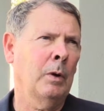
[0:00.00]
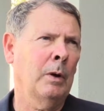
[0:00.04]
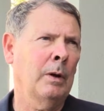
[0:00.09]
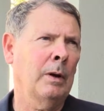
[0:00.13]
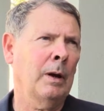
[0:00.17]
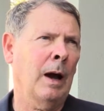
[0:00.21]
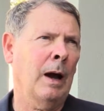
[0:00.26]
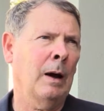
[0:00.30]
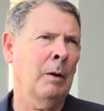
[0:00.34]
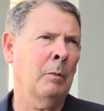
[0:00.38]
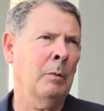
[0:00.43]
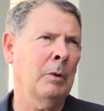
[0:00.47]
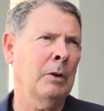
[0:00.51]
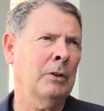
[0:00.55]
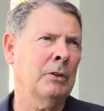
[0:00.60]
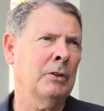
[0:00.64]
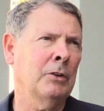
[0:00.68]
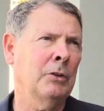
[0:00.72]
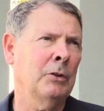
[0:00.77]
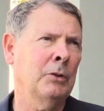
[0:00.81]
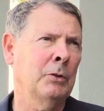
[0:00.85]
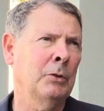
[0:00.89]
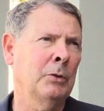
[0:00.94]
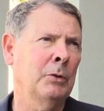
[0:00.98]
I went
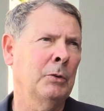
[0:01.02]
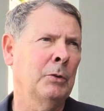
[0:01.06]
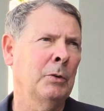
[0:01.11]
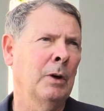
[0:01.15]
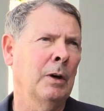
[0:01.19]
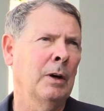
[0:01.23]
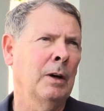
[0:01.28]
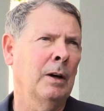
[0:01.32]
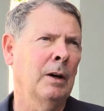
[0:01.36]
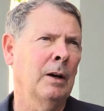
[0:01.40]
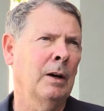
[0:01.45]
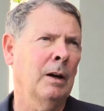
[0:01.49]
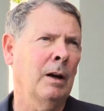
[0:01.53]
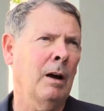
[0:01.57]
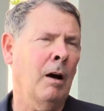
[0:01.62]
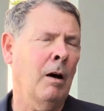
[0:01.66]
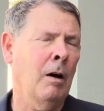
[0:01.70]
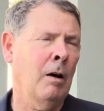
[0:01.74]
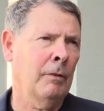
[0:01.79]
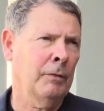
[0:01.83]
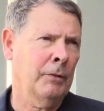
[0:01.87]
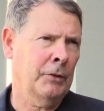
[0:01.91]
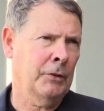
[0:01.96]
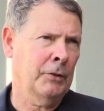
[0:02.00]
to
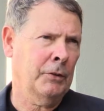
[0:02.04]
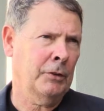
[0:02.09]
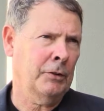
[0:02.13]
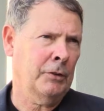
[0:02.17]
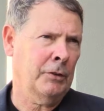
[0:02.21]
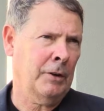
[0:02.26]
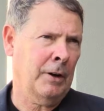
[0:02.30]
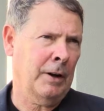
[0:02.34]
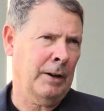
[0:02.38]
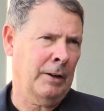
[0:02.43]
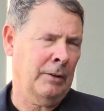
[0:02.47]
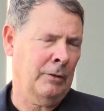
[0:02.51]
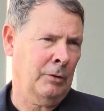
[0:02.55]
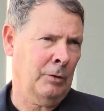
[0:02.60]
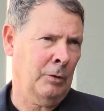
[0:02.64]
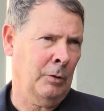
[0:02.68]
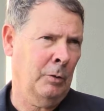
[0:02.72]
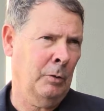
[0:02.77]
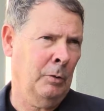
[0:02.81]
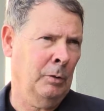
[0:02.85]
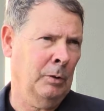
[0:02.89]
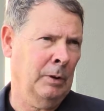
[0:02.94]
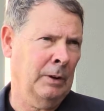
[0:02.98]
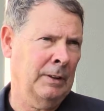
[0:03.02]
officer training
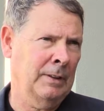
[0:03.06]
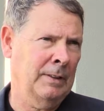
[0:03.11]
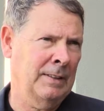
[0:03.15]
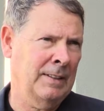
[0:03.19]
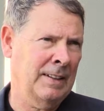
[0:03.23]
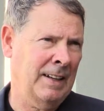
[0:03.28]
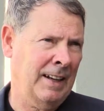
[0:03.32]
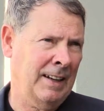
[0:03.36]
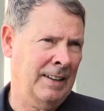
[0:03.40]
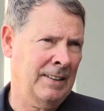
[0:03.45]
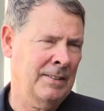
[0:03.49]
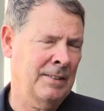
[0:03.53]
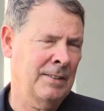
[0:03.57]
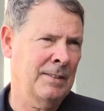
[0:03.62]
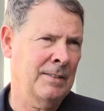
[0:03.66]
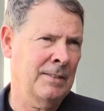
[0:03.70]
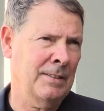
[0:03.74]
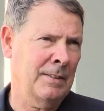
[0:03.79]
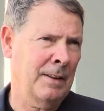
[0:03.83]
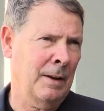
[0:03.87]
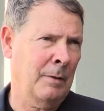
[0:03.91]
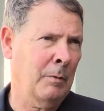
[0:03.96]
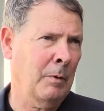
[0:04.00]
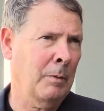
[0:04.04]
school in Texas,
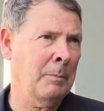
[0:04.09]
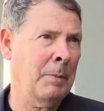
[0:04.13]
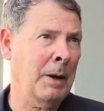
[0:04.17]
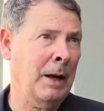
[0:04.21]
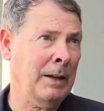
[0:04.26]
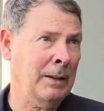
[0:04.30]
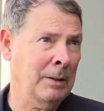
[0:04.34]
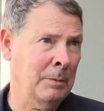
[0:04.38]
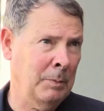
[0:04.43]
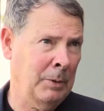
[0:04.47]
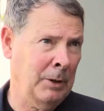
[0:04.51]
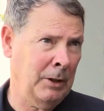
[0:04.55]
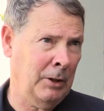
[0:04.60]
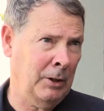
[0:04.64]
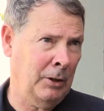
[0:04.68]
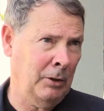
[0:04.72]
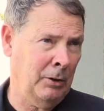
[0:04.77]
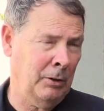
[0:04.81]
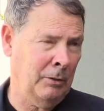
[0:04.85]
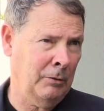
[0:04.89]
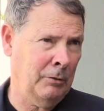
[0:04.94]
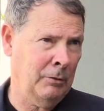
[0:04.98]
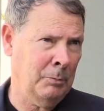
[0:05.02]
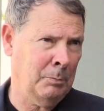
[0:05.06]
and they went back to
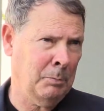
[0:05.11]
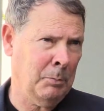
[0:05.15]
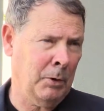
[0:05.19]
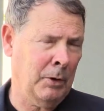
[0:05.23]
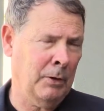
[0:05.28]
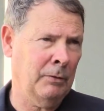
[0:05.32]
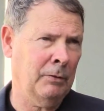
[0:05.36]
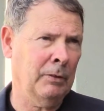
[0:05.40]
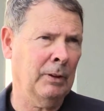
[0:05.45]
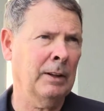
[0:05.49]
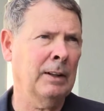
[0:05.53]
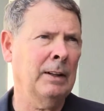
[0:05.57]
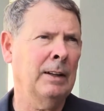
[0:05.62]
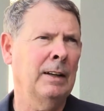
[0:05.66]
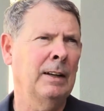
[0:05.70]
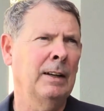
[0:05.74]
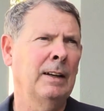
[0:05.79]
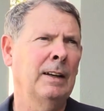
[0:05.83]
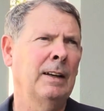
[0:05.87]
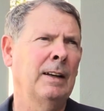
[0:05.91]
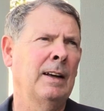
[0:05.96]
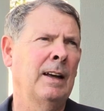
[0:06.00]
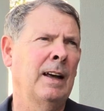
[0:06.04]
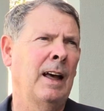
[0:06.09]
Picayune briefly.
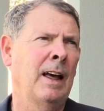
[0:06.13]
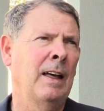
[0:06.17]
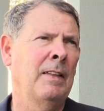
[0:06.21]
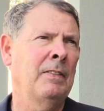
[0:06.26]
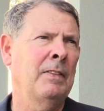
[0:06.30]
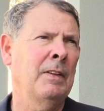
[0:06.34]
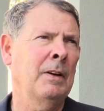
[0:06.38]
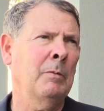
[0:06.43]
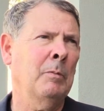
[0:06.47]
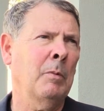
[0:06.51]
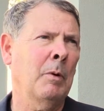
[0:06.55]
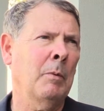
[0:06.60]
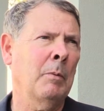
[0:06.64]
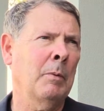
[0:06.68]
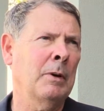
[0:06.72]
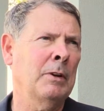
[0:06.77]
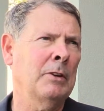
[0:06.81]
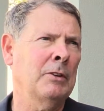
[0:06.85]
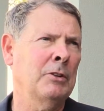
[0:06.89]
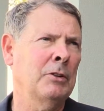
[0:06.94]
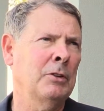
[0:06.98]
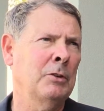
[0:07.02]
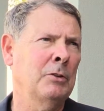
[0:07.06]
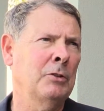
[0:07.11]
And then we went
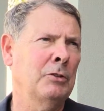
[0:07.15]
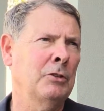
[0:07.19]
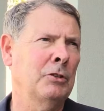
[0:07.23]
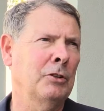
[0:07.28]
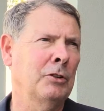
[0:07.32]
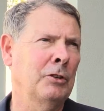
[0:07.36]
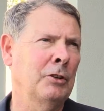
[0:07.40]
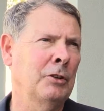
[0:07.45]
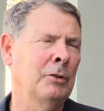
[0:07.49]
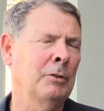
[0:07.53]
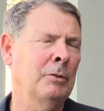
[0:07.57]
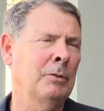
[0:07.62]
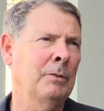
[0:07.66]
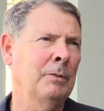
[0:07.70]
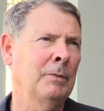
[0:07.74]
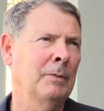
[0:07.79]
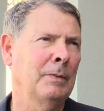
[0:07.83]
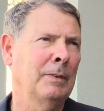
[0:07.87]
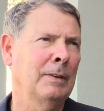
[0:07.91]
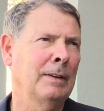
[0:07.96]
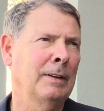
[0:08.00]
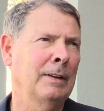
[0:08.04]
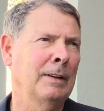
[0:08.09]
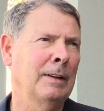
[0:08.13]
to Chanute,
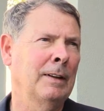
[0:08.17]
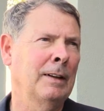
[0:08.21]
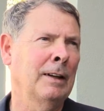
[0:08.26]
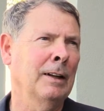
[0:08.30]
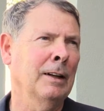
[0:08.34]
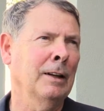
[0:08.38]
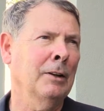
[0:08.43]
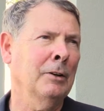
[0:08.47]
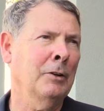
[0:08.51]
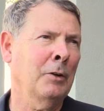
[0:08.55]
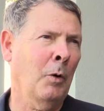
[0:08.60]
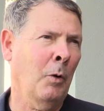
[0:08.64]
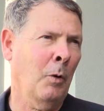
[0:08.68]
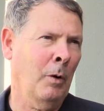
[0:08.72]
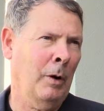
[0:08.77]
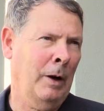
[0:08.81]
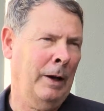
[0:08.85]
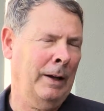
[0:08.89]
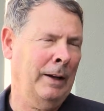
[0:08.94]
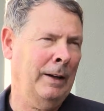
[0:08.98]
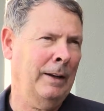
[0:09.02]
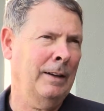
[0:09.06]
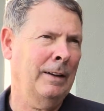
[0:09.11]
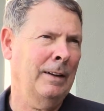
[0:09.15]

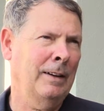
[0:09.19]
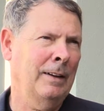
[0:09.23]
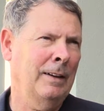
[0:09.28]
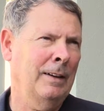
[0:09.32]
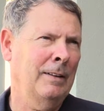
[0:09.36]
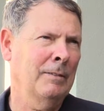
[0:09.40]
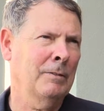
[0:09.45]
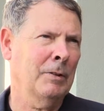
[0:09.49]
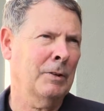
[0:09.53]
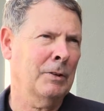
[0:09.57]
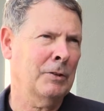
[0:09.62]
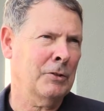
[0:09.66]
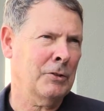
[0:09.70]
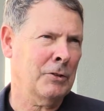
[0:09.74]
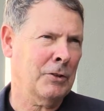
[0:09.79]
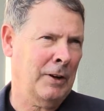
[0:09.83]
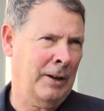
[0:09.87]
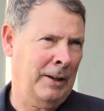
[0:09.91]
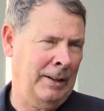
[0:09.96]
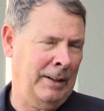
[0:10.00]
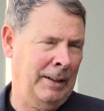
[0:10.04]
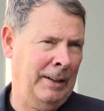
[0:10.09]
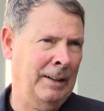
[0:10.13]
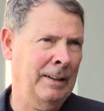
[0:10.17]
Illinois for
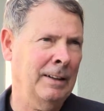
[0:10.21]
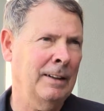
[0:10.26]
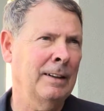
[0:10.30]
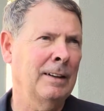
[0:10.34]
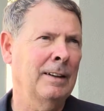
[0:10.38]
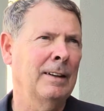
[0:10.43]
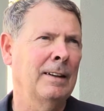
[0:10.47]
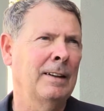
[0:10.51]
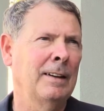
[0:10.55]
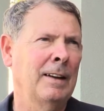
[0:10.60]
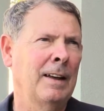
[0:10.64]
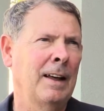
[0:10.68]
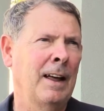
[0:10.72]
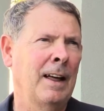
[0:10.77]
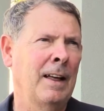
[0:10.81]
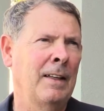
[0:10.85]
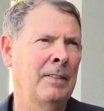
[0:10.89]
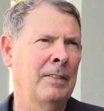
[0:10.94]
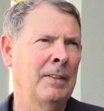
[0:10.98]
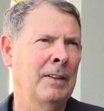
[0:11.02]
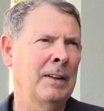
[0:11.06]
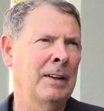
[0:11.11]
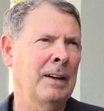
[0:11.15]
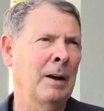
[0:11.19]
training.
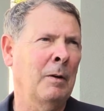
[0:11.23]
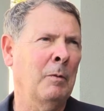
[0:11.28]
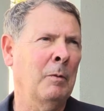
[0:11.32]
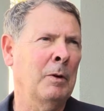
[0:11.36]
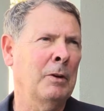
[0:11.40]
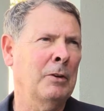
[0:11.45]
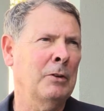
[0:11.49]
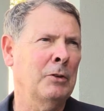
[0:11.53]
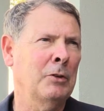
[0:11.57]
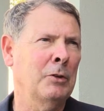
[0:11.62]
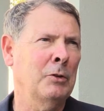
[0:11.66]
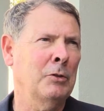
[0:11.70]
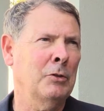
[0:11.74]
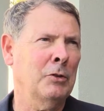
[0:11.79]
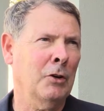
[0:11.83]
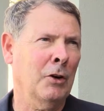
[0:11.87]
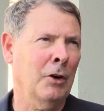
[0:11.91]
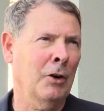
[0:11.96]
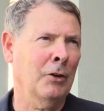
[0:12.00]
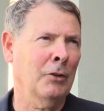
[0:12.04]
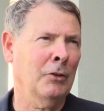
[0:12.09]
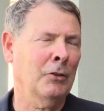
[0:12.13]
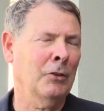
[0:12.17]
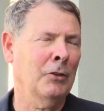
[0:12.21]
And then I went to
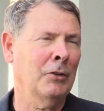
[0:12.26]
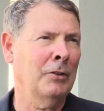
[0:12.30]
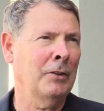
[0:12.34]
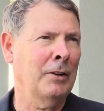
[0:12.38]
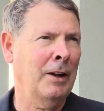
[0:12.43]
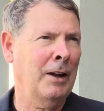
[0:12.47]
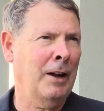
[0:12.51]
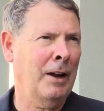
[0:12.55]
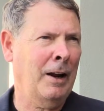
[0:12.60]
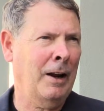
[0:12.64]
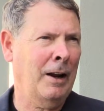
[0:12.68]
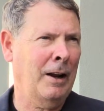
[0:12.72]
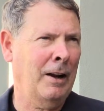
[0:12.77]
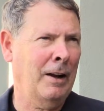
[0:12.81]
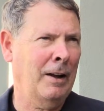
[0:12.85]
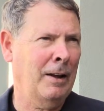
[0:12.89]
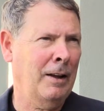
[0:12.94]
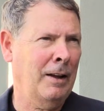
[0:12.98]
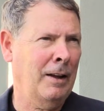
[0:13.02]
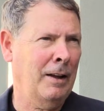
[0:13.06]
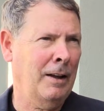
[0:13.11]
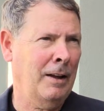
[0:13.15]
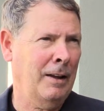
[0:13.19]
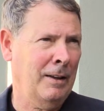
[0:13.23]
Charleston,
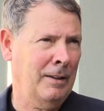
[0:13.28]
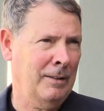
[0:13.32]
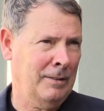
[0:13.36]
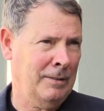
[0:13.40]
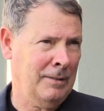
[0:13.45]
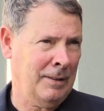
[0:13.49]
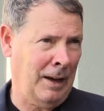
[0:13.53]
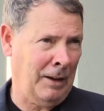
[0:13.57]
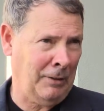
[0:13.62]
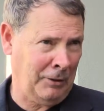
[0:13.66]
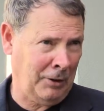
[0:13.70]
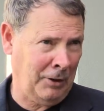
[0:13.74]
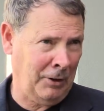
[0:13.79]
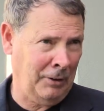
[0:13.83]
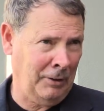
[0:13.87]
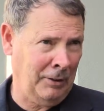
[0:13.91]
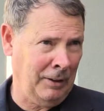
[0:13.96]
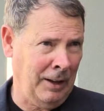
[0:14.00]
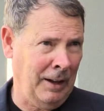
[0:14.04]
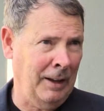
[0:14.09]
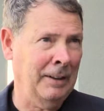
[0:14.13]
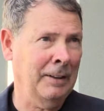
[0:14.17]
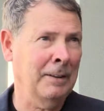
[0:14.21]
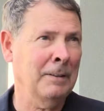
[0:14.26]
South
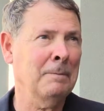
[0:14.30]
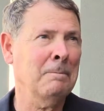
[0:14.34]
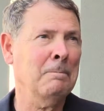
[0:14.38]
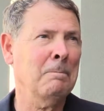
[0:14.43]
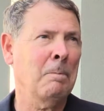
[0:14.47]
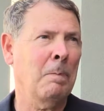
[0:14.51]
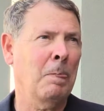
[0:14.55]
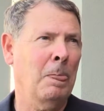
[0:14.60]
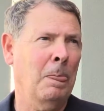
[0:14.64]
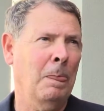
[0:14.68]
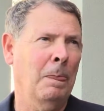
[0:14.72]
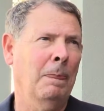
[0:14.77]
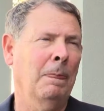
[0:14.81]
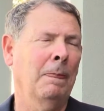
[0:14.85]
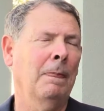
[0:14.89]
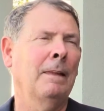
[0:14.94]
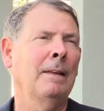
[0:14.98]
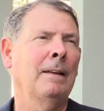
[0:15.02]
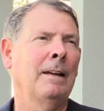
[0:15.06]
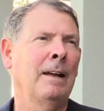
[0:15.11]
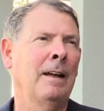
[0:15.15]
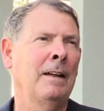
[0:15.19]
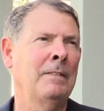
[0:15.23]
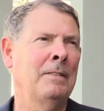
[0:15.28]
Carolina.
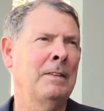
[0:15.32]
And